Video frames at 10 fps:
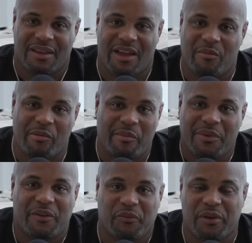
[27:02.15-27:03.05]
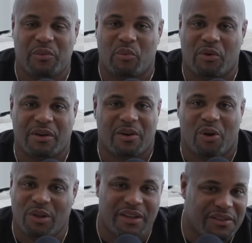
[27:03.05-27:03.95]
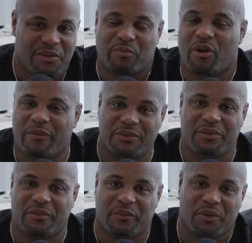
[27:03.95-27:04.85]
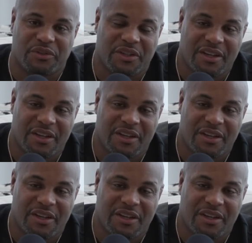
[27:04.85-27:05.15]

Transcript: how about my man Fred Warner, all into the Marvel Universe.